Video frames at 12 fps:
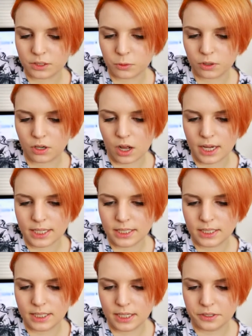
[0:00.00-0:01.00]
this one I
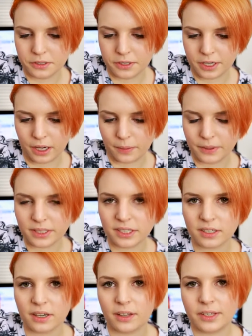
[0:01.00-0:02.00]
did look up. This
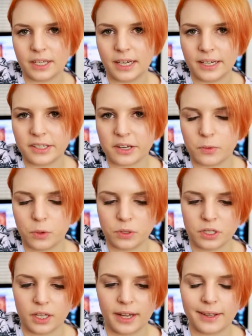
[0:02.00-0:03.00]
is another cleansing
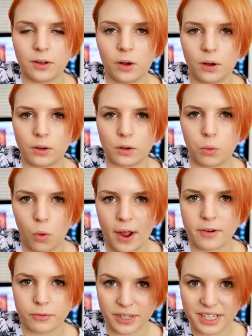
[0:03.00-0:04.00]
water that I got
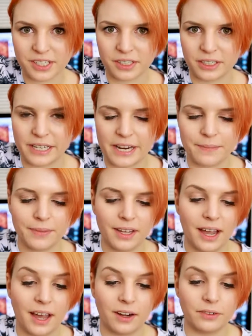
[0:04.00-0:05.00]
quite recently
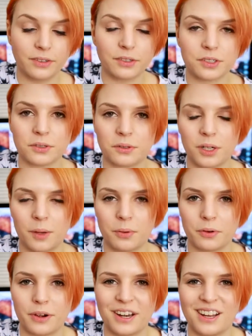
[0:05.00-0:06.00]
and I've used it all up
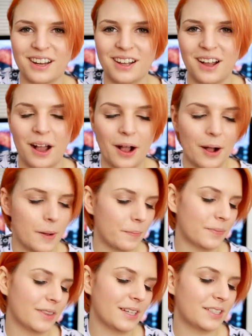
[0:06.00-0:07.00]
already.
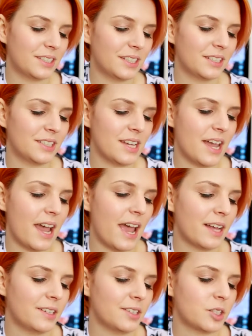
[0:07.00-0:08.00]
This is the
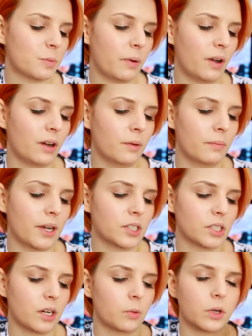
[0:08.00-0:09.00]
N-Spa
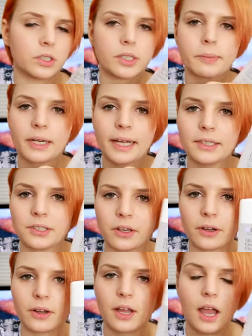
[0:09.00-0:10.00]
Micellar One Step
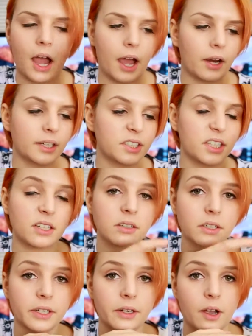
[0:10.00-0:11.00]
Cleanser and I did
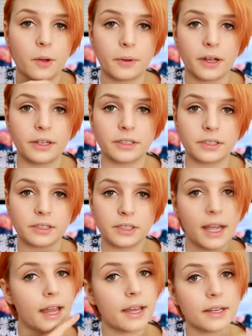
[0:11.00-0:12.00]
look it up and it
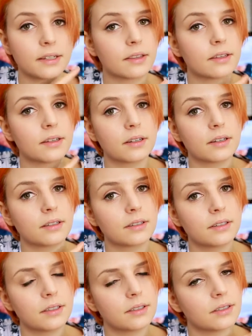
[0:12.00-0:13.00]
said that it
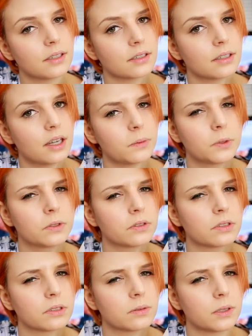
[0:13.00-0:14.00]
didn't test on
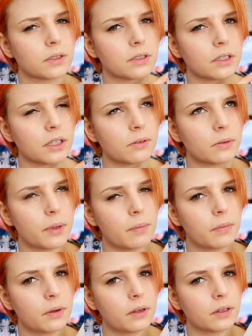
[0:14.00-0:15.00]
animals as far as I
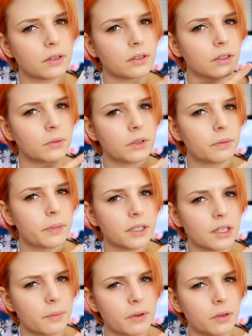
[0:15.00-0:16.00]
remember because I wouldn't have
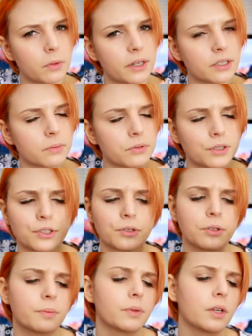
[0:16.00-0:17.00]
picked it up otherwise, I'm pretty
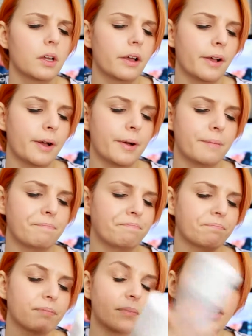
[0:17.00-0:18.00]
sure.
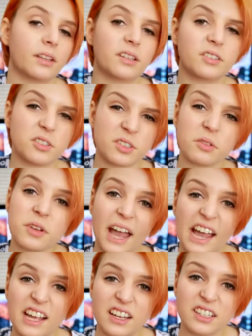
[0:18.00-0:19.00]
This is
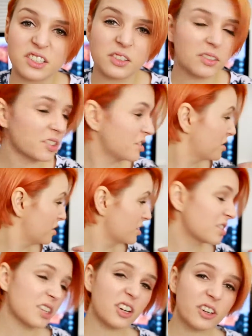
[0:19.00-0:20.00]
okay. It's not as good
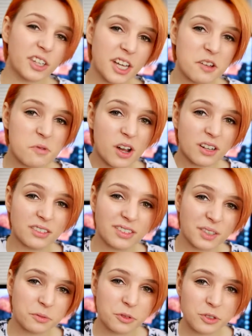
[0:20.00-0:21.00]
as the Garnier
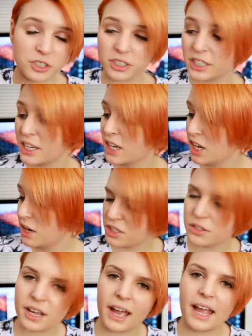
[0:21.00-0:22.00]
one, unfortunately. It
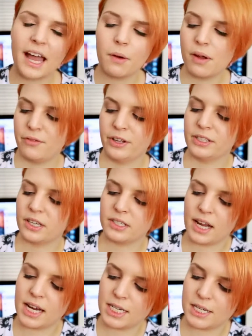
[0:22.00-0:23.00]
worked okay. However, it says